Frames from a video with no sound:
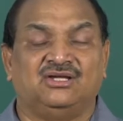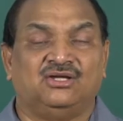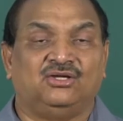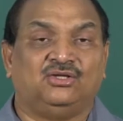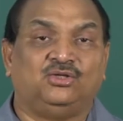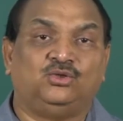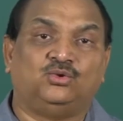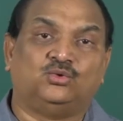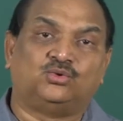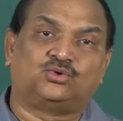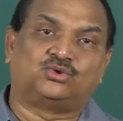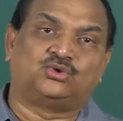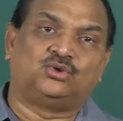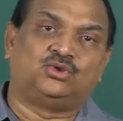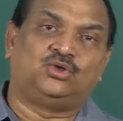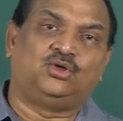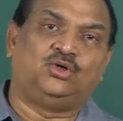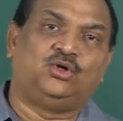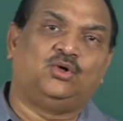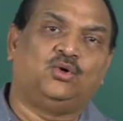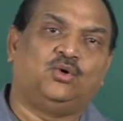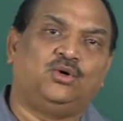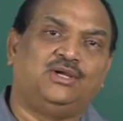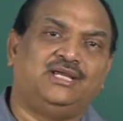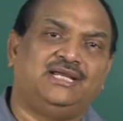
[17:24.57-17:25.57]
You should
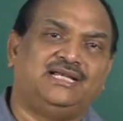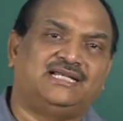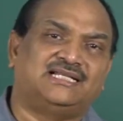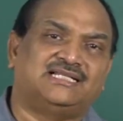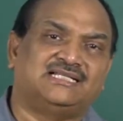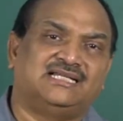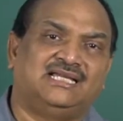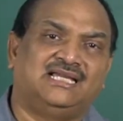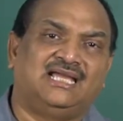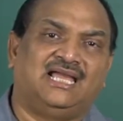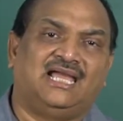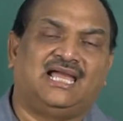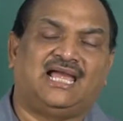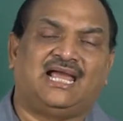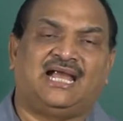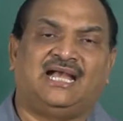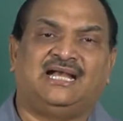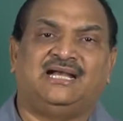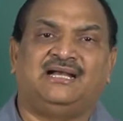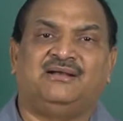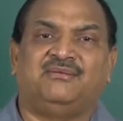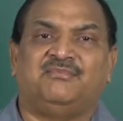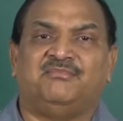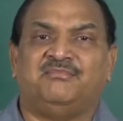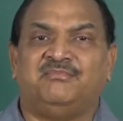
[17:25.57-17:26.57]
know it. And